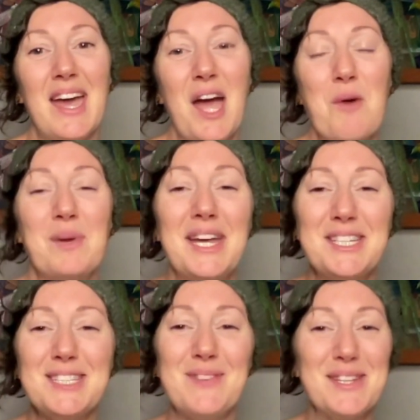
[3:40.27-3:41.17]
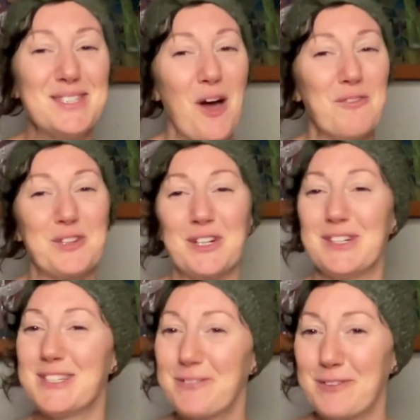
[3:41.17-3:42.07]
when I just felt softer,
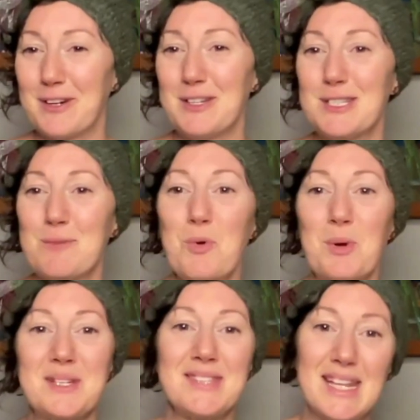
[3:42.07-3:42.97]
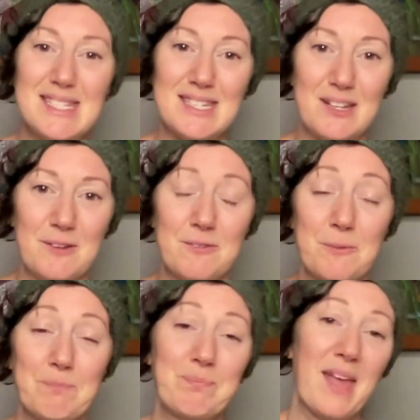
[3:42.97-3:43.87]
different, more sensitive,
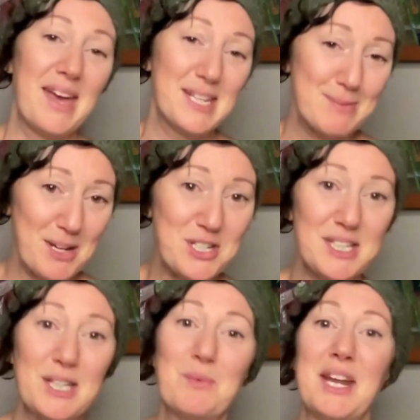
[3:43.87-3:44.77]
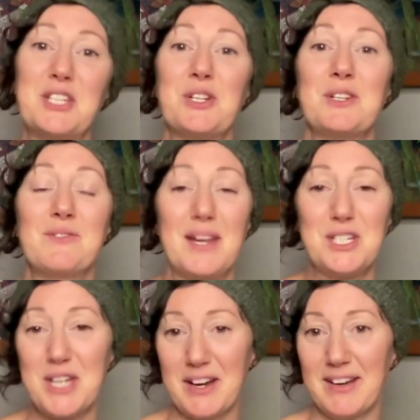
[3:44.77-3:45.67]
and especially when I turned
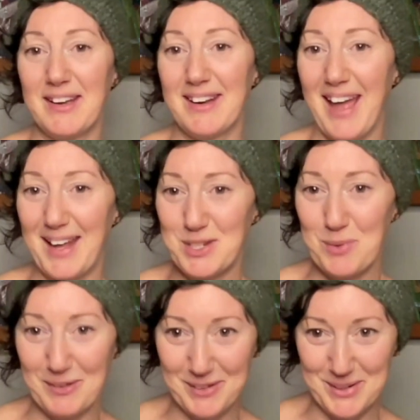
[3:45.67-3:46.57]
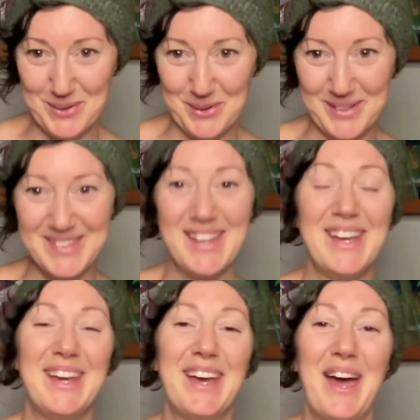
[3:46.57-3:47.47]
vegetarian at 12 years old.
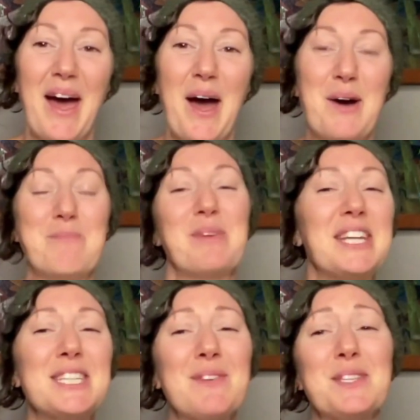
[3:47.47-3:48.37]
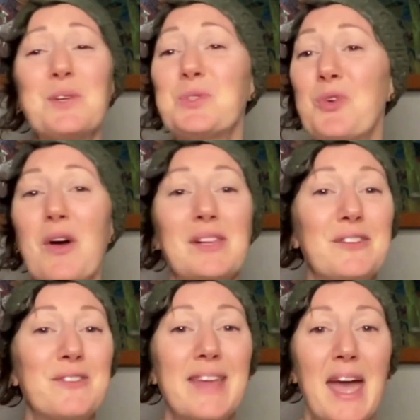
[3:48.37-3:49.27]
But I just felt so strongly
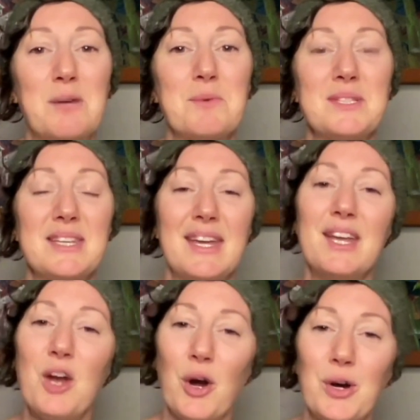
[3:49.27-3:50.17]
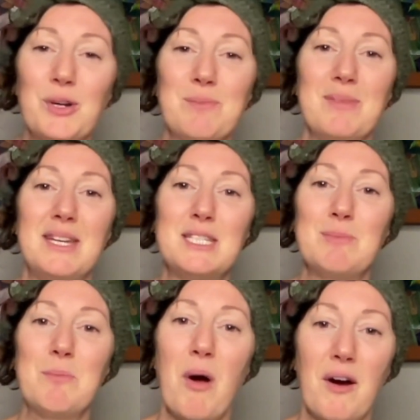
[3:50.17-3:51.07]
for the animals that it hurt me to
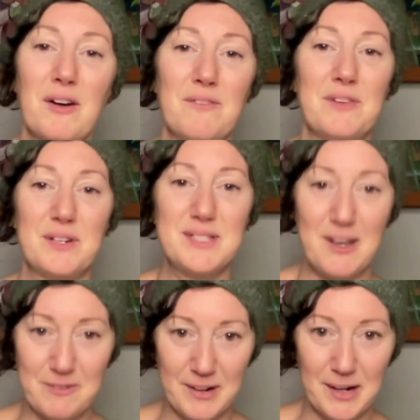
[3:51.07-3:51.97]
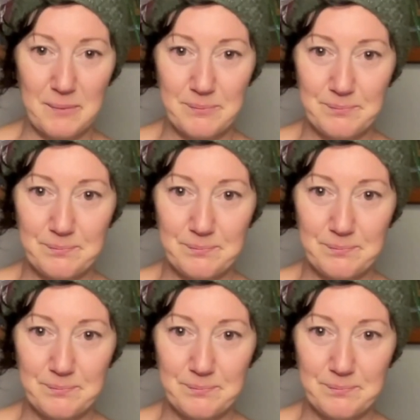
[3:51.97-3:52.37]
be part of their suffering.